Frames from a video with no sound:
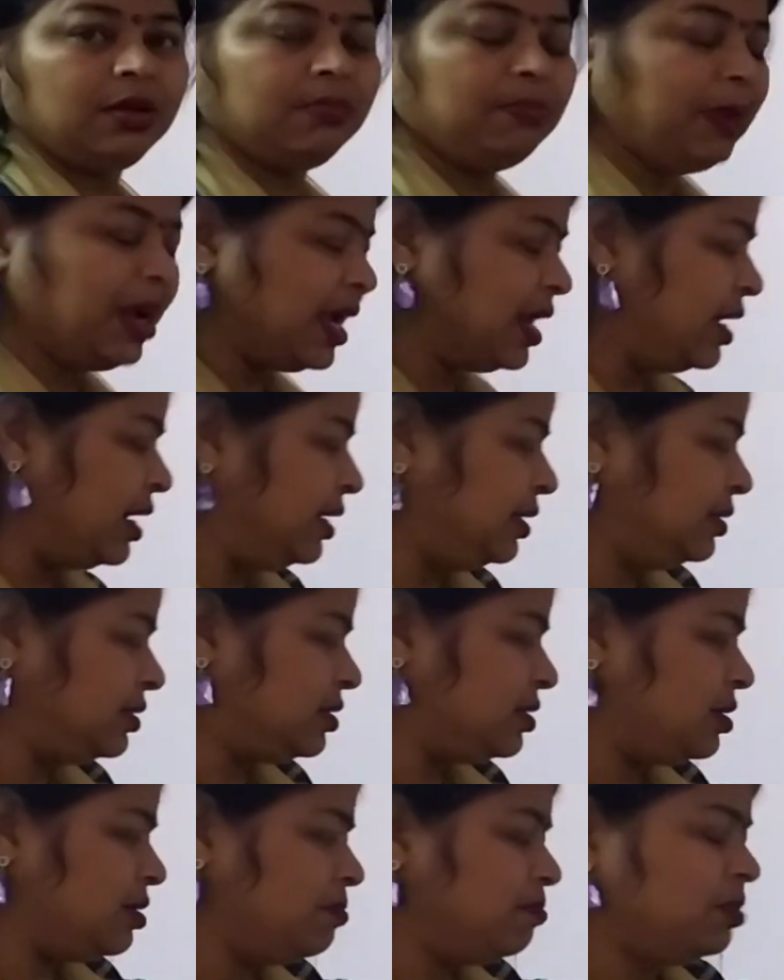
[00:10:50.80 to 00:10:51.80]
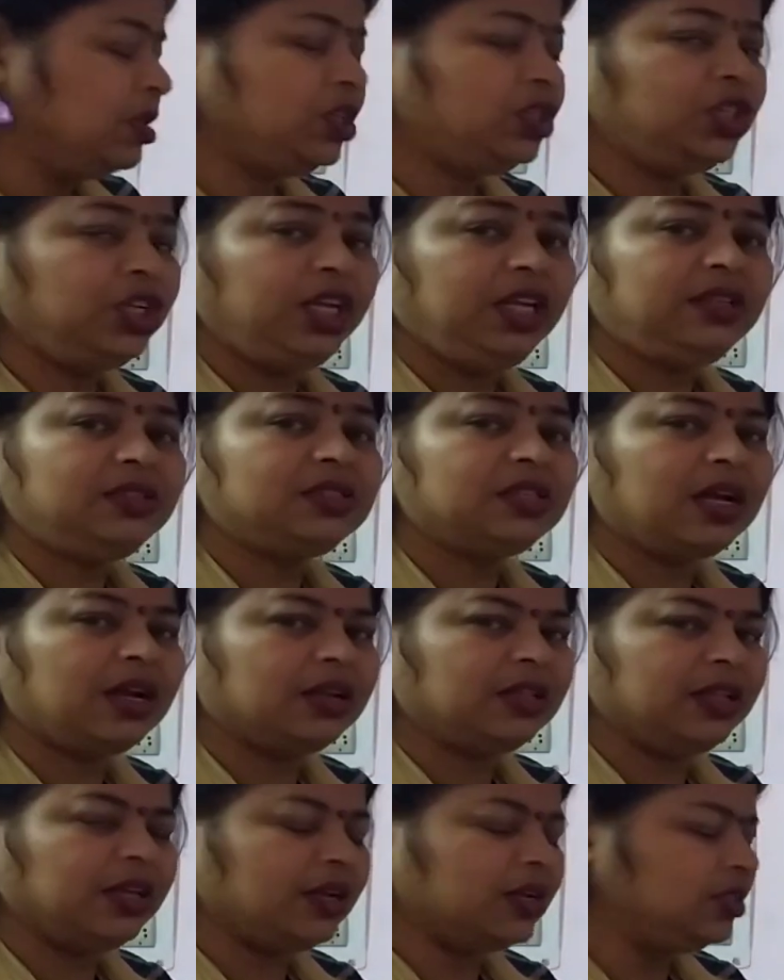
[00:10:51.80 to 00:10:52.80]
mechanized. Machines
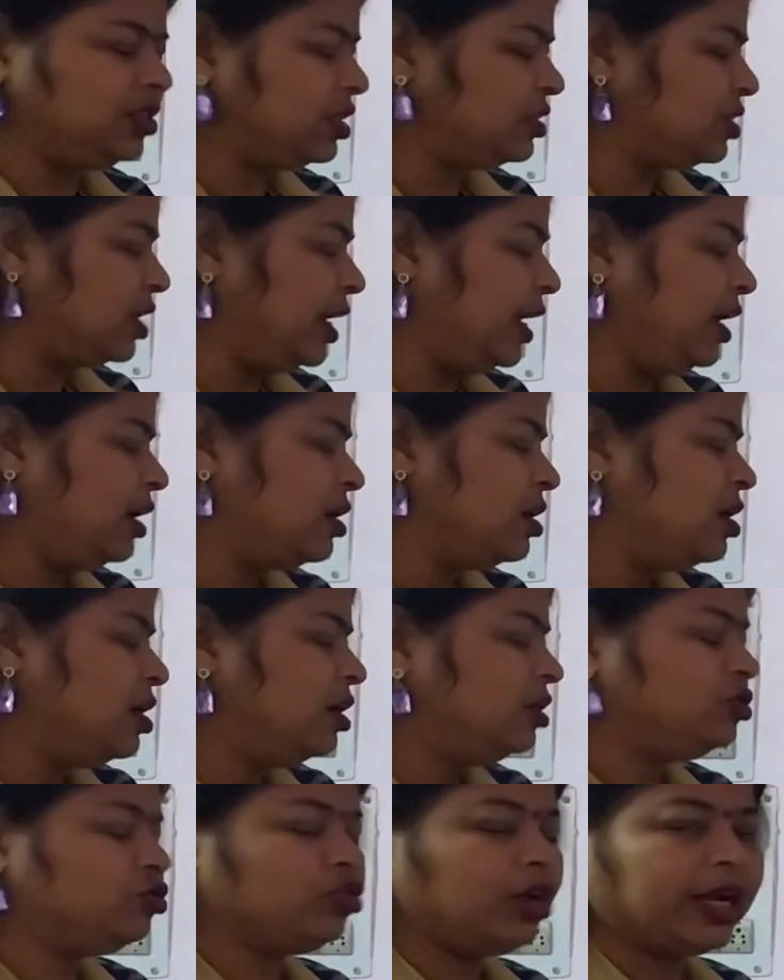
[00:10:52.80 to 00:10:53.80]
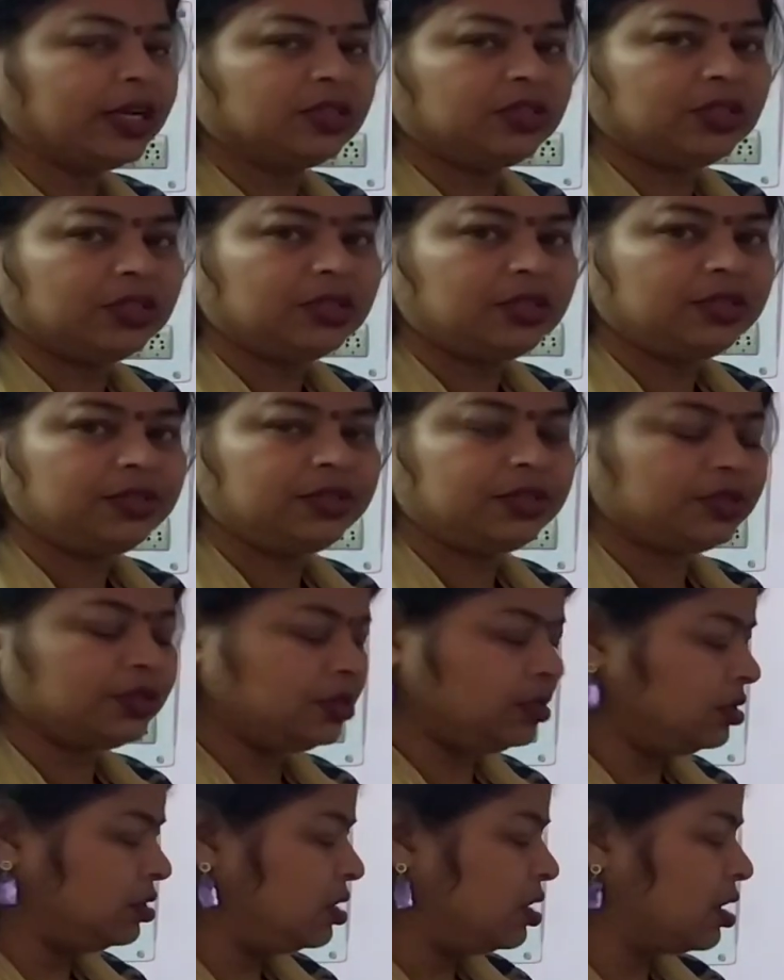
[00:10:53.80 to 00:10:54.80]
are there, just like
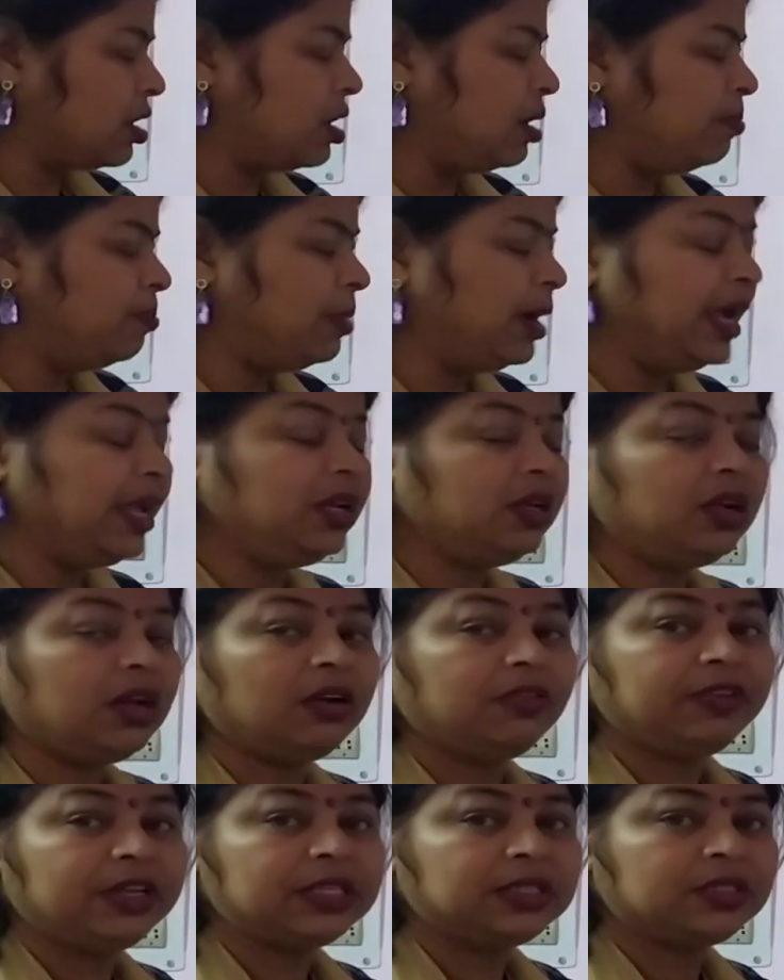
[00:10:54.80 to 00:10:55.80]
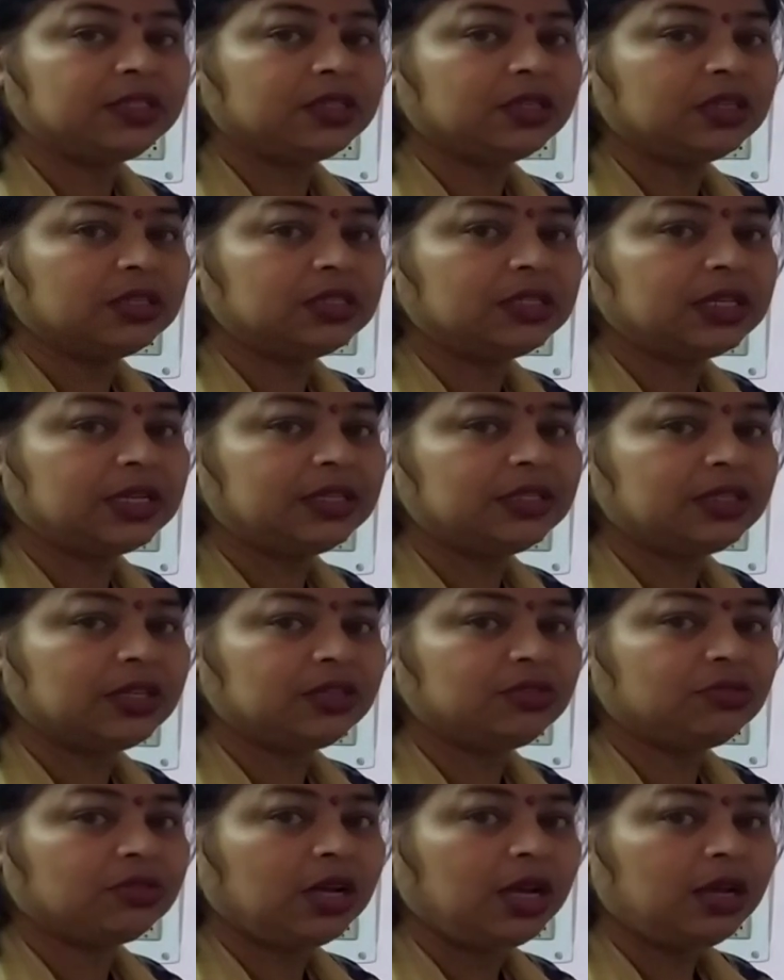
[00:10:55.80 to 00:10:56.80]
tractors, combine harvesters,
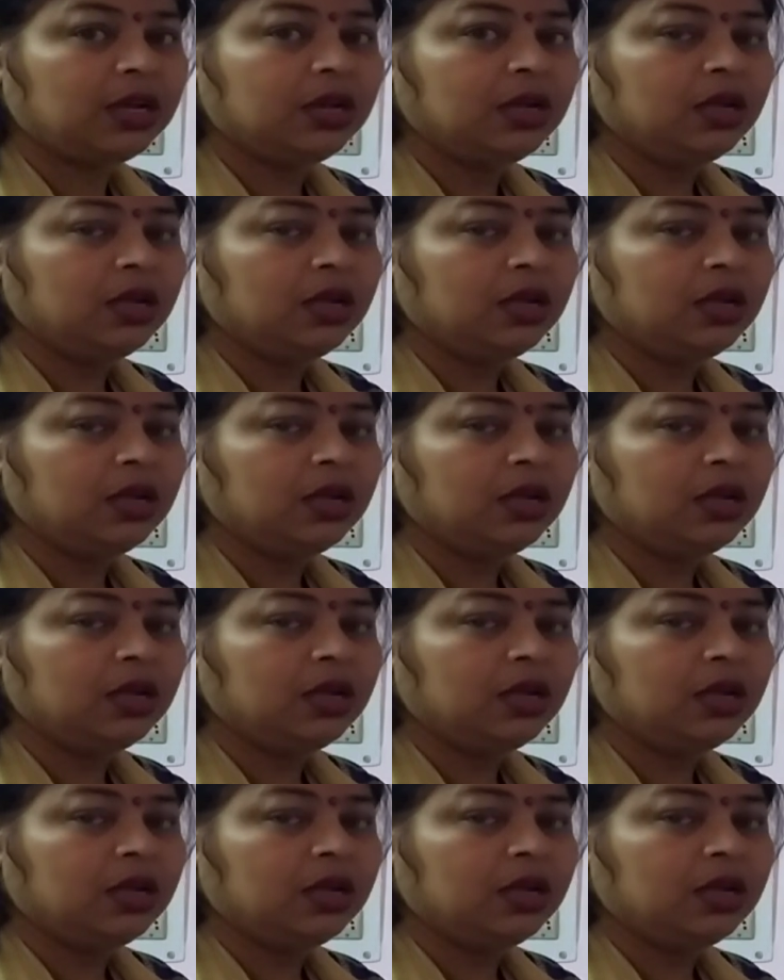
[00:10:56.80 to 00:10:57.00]
etc.